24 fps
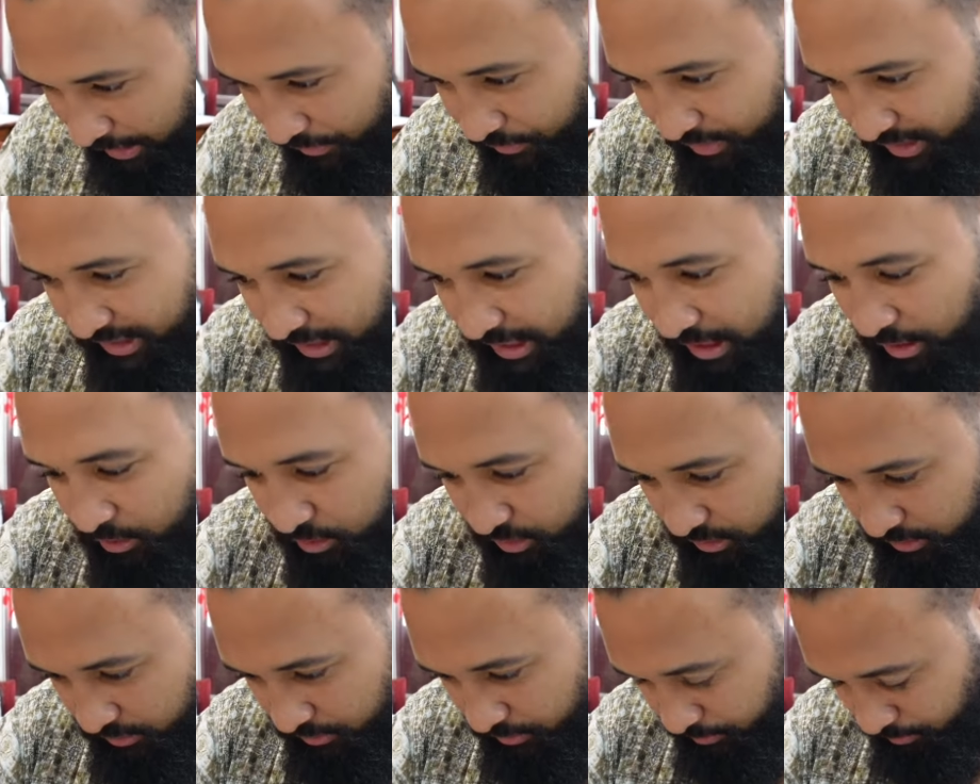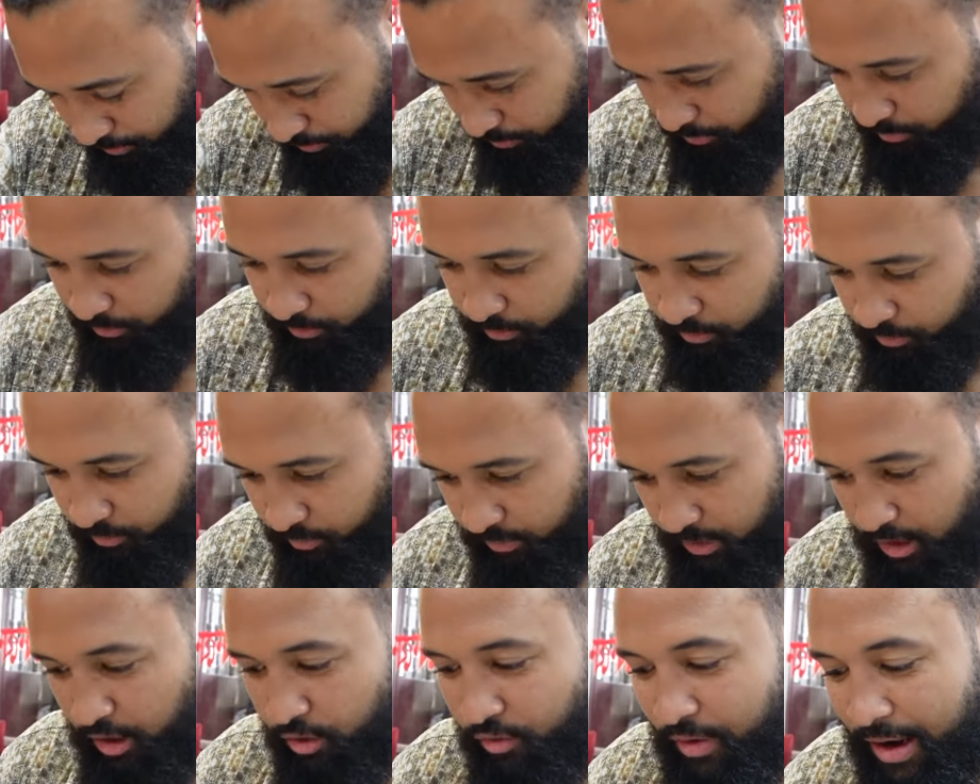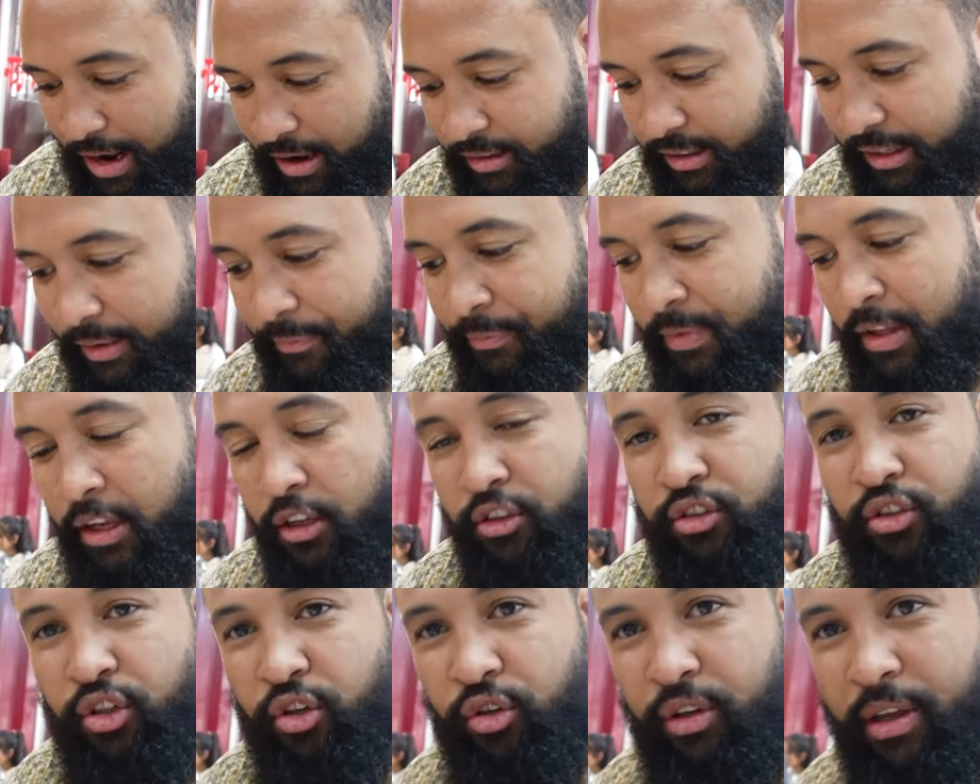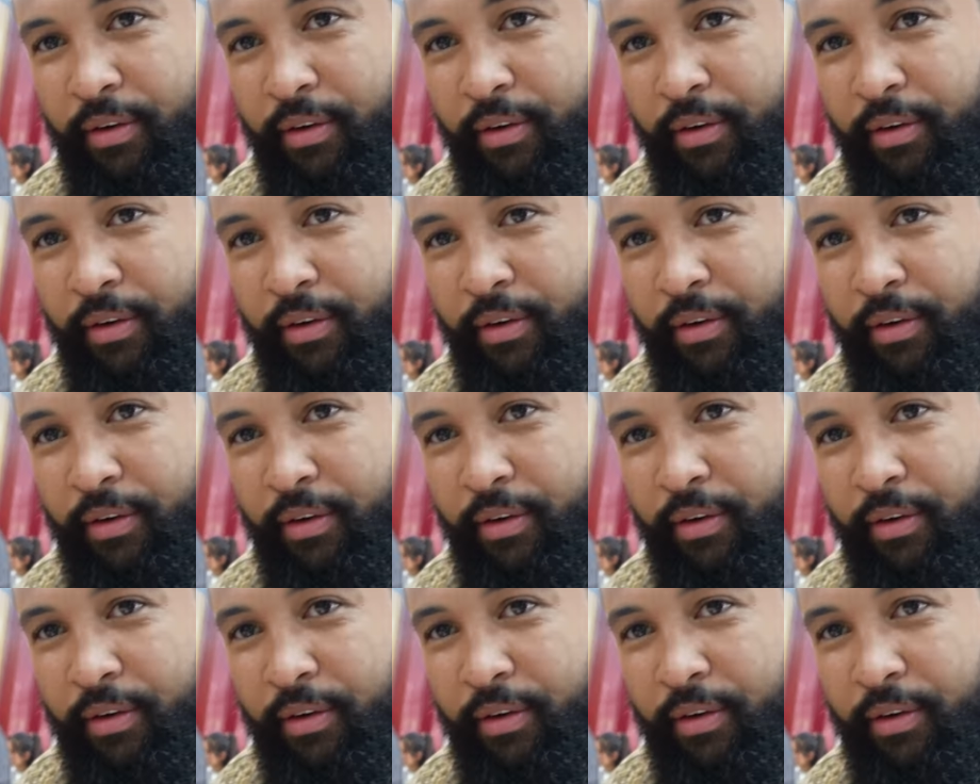everything else around it. So you